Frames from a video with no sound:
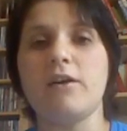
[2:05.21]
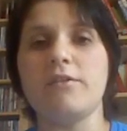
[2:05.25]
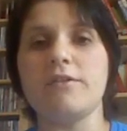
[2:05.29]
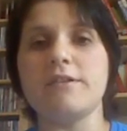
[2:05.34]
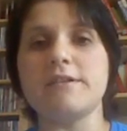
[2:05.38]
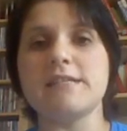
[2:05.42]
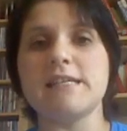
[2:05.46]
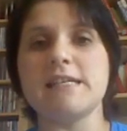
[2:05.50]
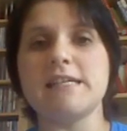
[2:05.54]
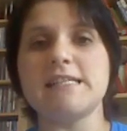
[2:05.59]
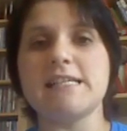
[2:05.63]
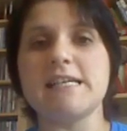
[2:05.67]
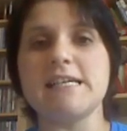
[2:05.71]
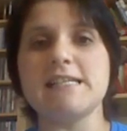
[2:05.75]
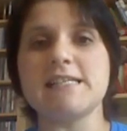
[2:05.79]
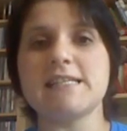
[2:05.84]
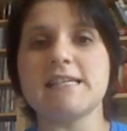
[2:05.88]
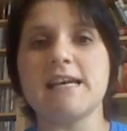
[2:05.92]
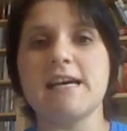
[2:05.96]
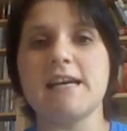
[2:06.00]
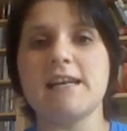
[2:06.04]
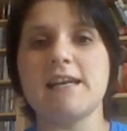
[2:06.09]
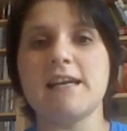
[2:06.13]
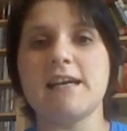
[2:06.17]
on the CT
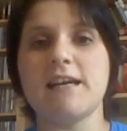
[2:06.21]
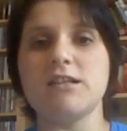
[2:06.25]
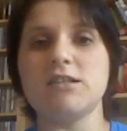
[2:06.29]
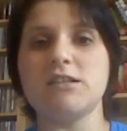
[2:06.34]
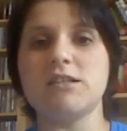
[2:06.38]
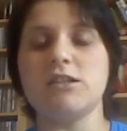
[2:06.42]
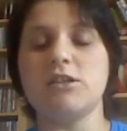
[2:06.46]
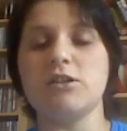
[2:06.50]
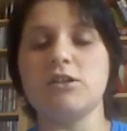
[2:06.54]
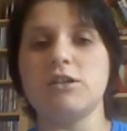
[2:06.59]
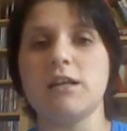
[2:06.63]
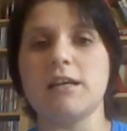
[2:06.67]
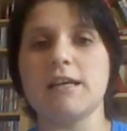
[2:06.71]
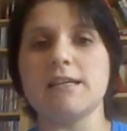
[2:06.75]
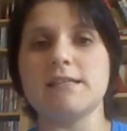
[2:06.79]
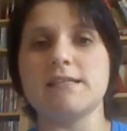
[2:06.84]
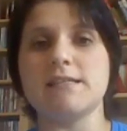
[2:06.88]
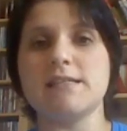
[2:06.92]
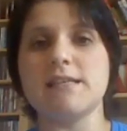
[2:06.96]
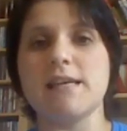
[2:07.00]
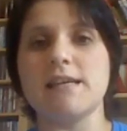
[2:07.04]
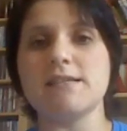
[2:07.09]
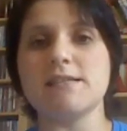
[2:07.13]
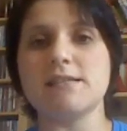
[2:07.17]
scan it actually looked like a
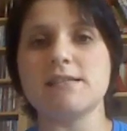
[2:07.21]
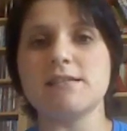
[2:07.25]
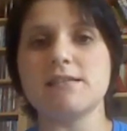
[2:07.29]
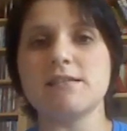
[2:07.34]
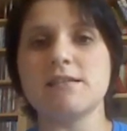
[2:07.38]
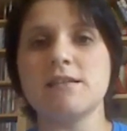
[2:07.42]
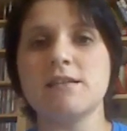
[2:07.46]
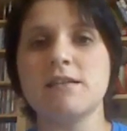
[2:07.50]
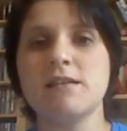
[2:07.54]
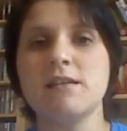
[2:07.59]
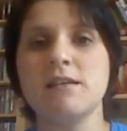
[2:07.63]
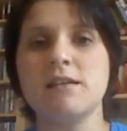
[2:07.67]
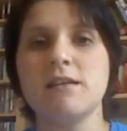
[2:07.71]
cyst,